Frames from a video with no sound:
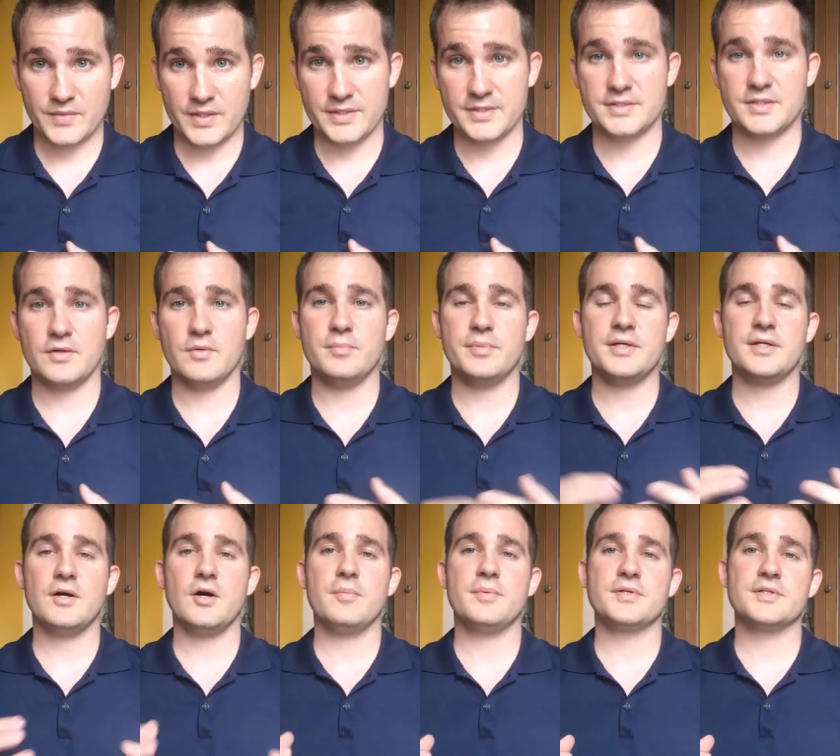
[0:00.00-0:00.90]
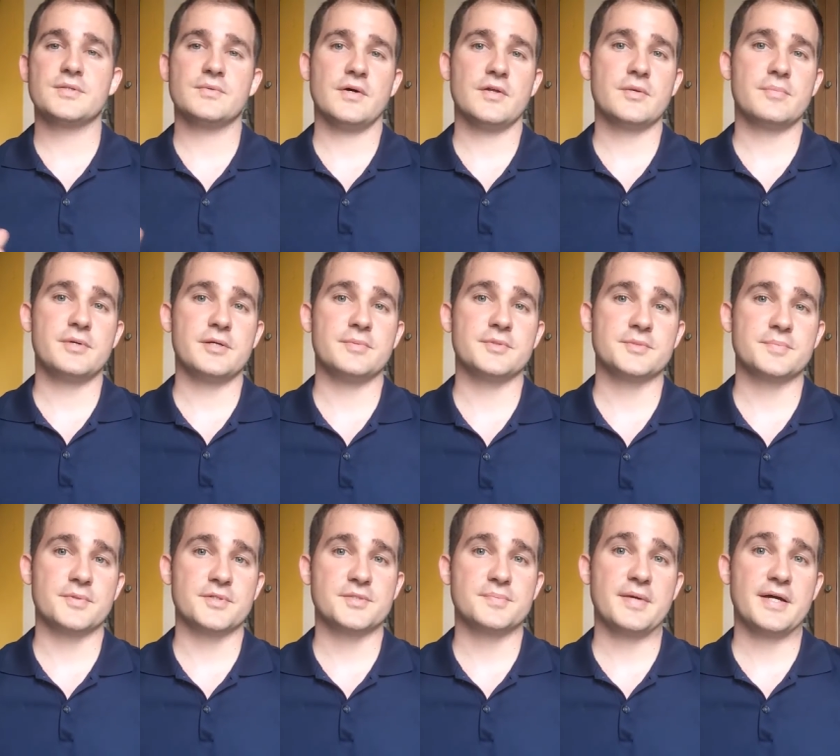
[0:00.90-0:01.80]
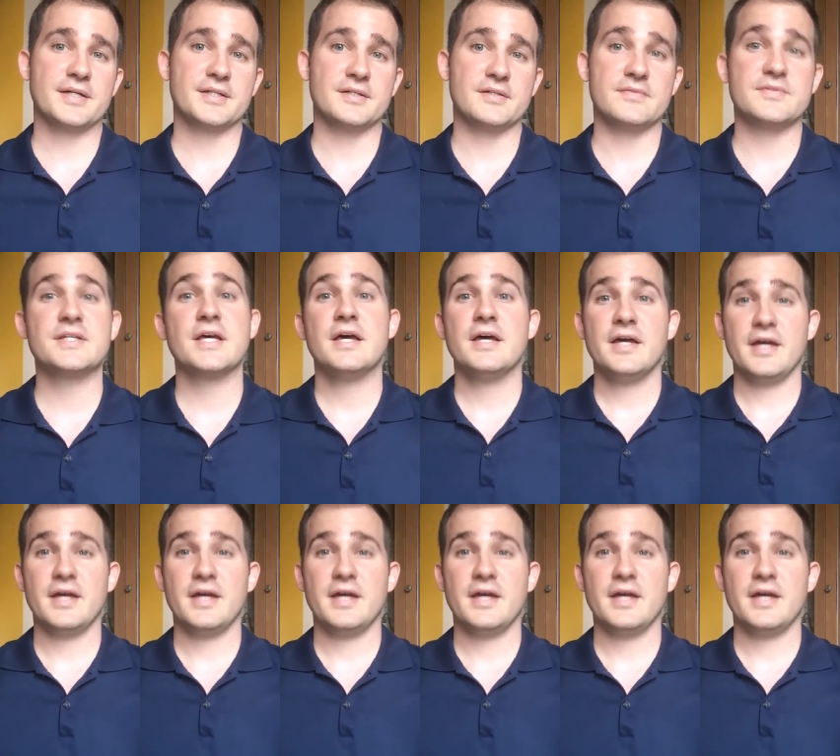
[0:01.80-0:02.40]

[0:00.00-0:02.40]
And so be open to other people's perspectives